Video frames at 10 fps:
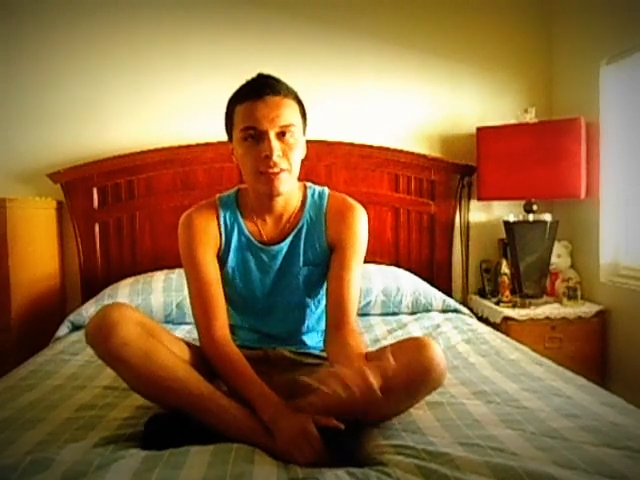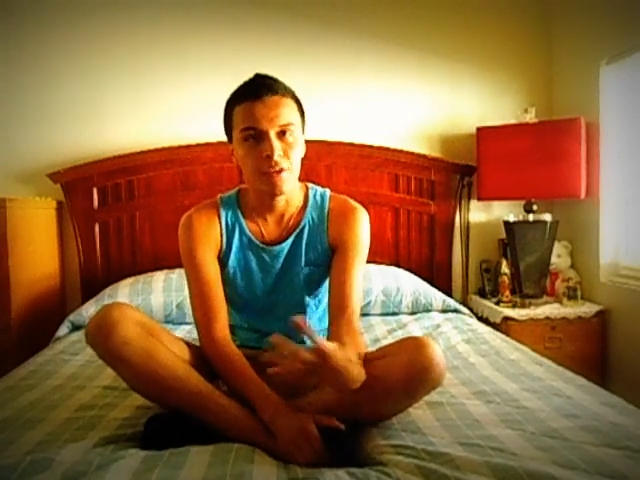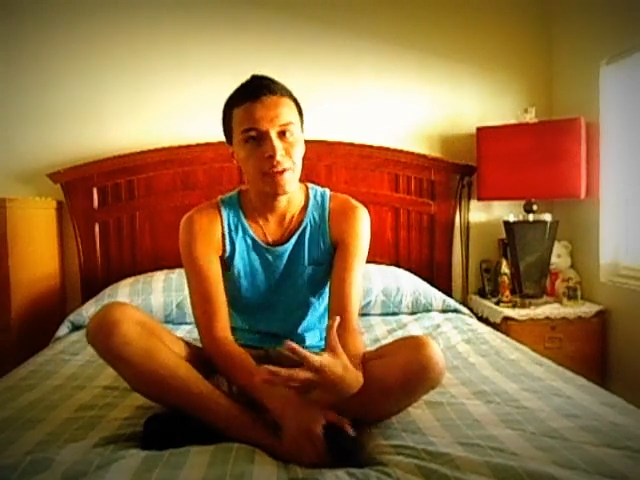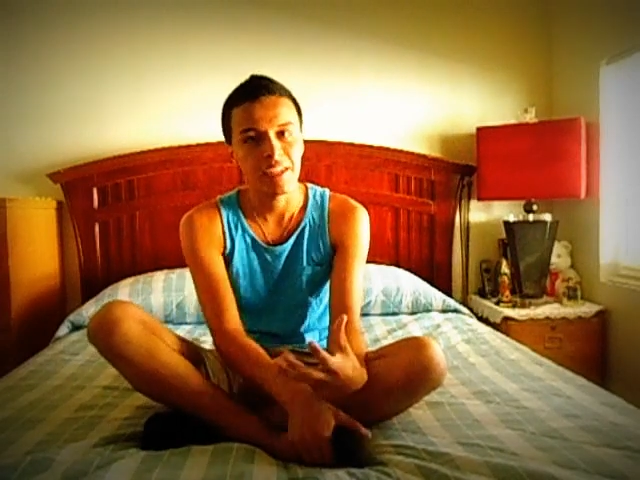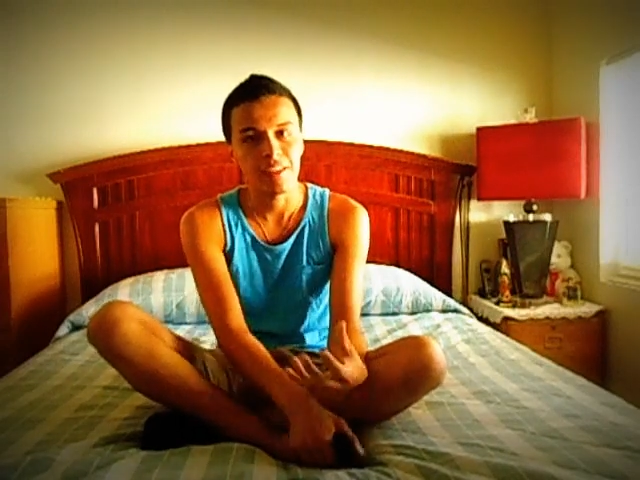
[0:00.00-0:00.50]

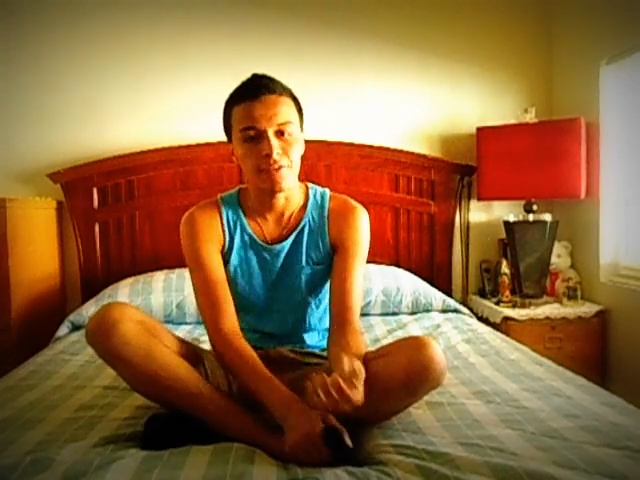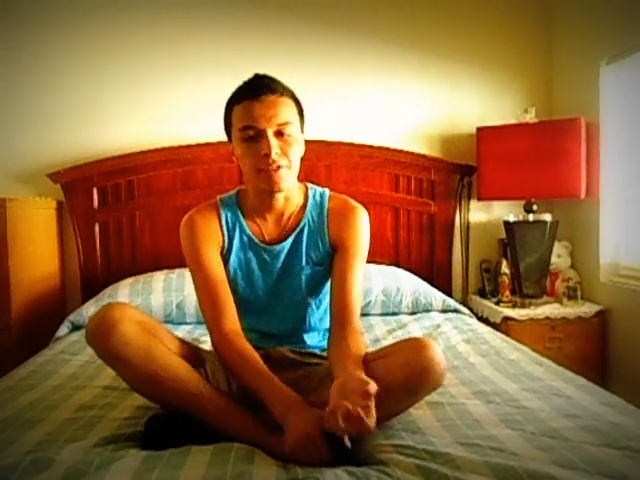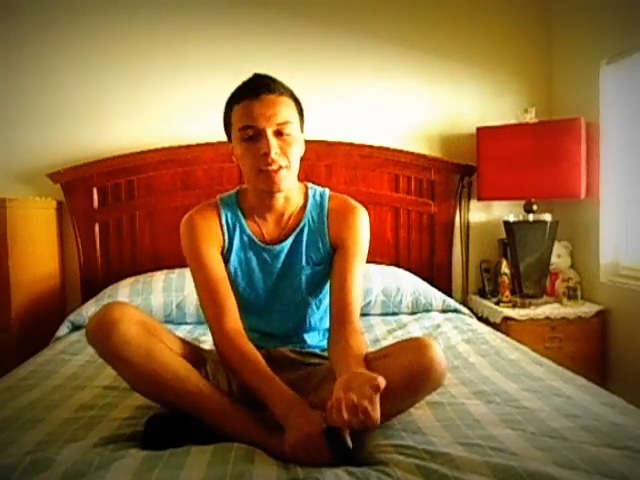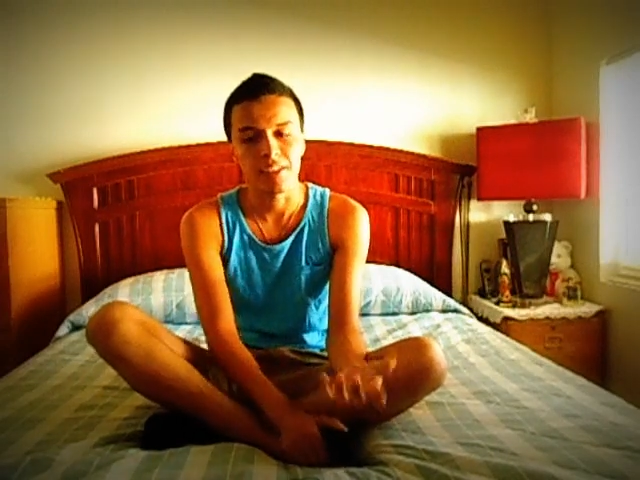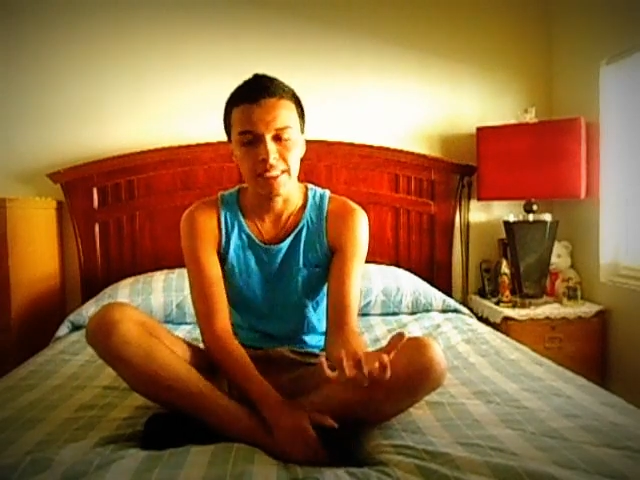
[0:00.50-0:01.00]
knowing that their
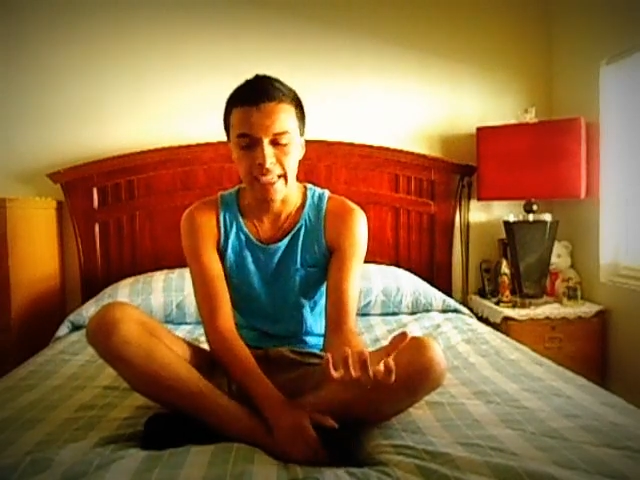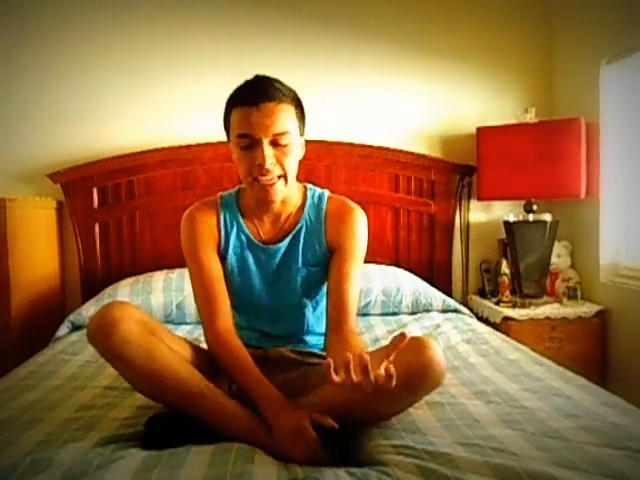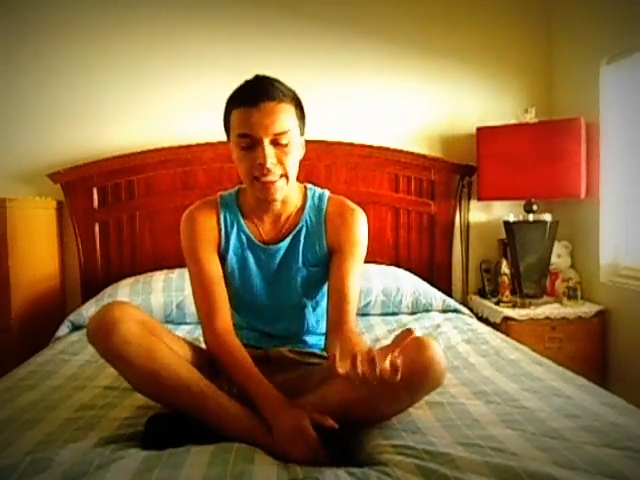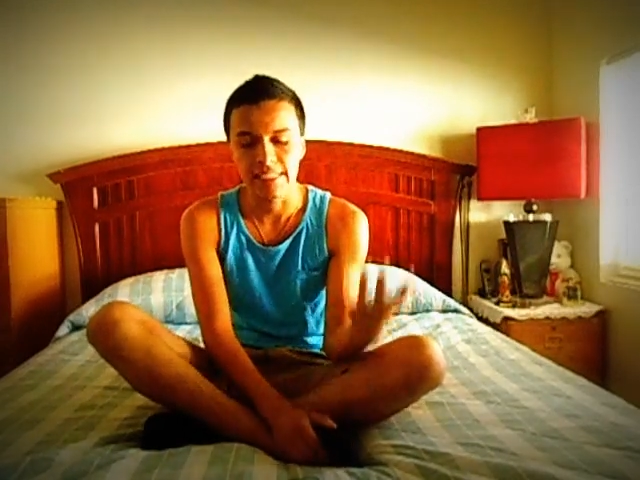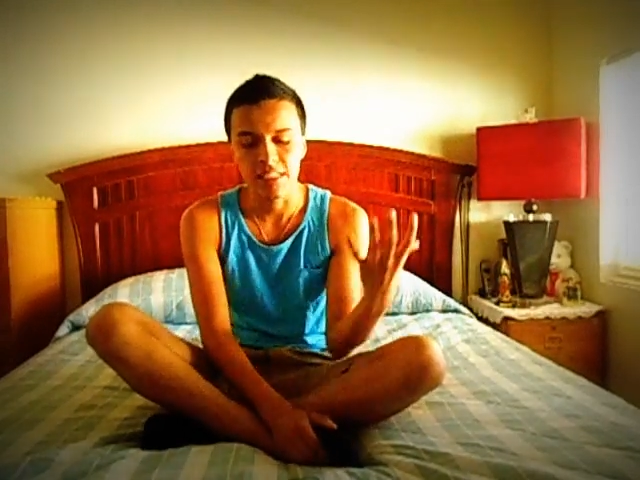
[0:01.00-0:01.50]
son is
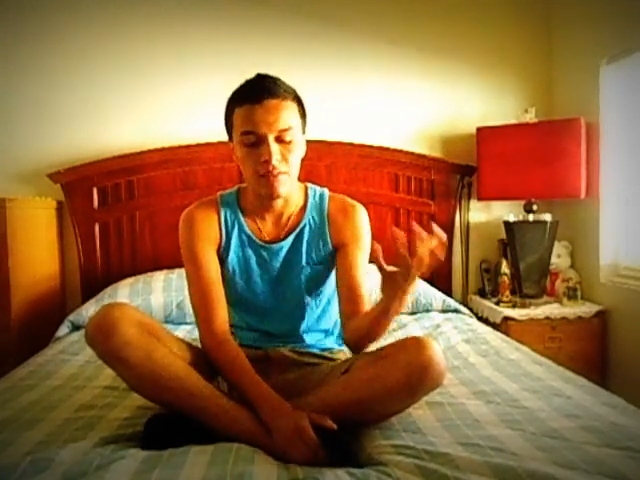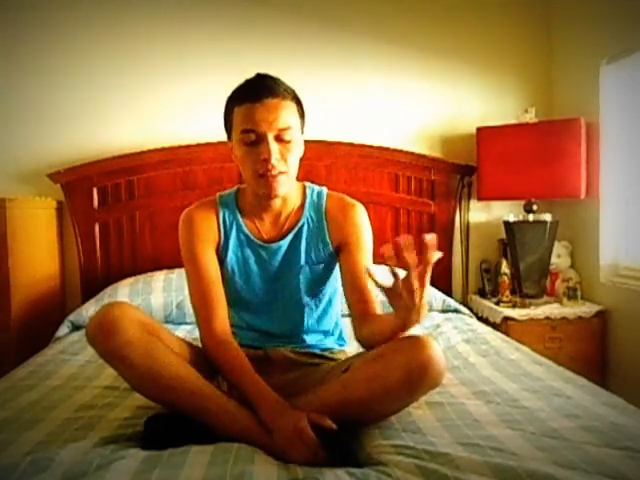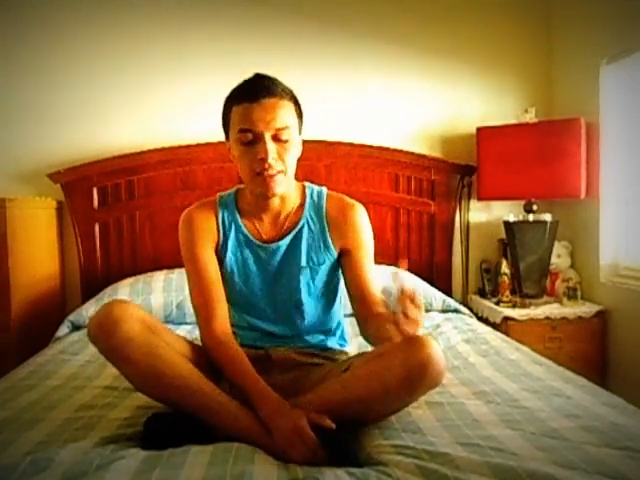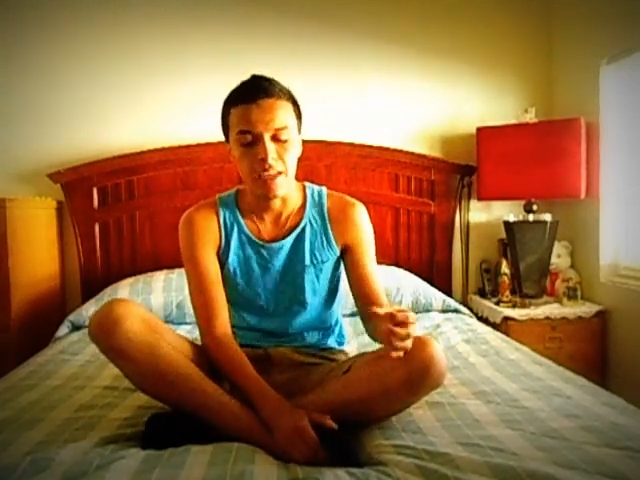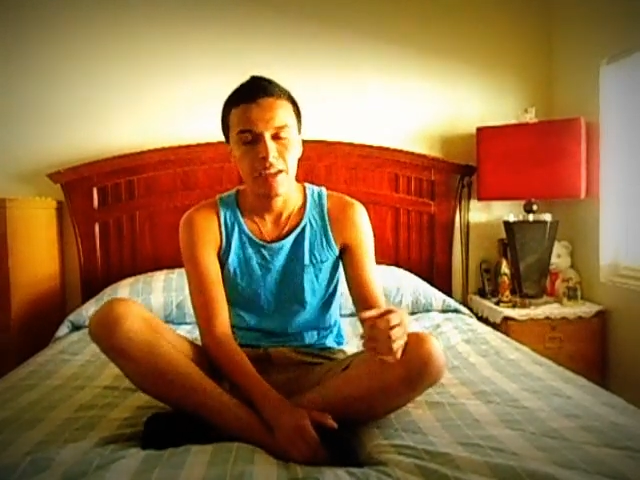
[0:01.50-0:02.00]
gay and stuff
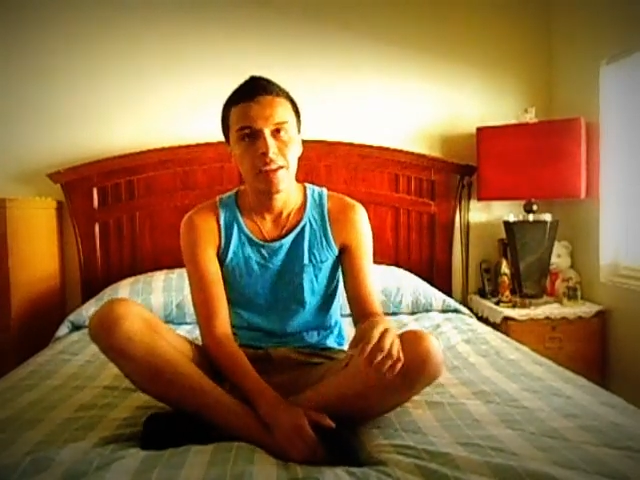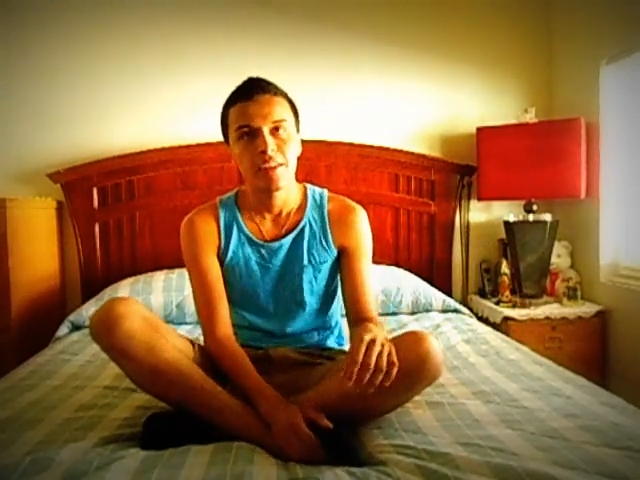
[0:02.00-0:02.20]
like that.